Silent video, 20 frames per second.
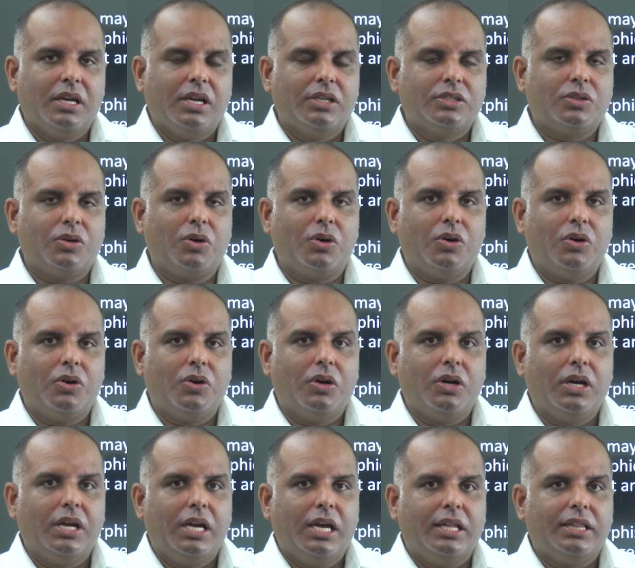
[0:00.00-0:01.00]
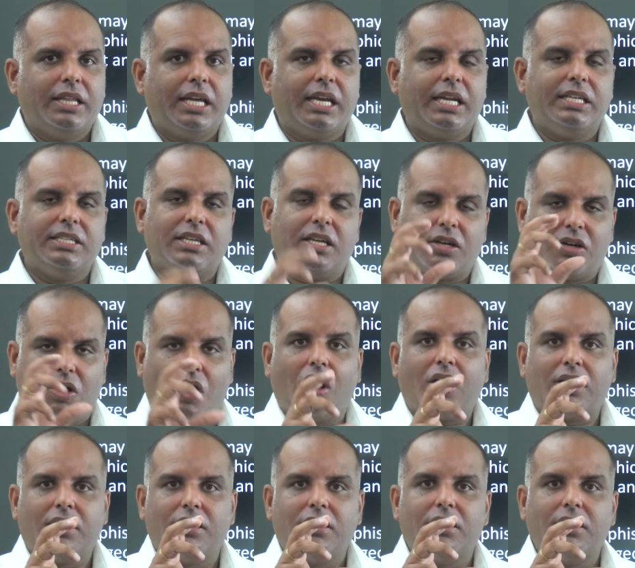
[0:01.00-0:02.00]
So, there is a
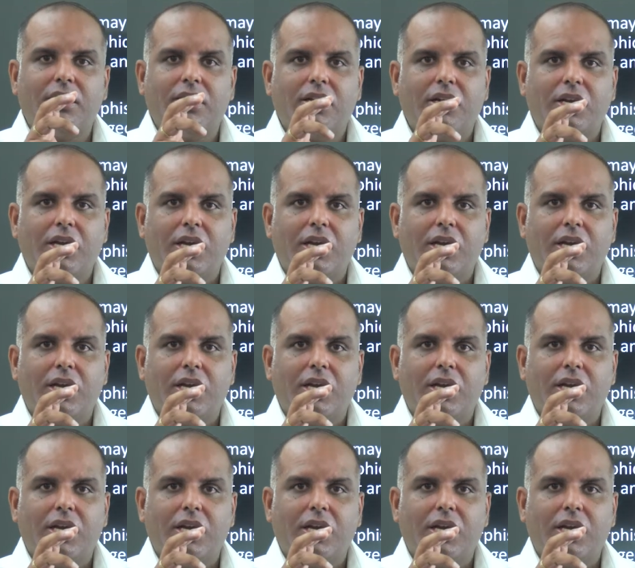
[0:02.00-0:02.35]
rock,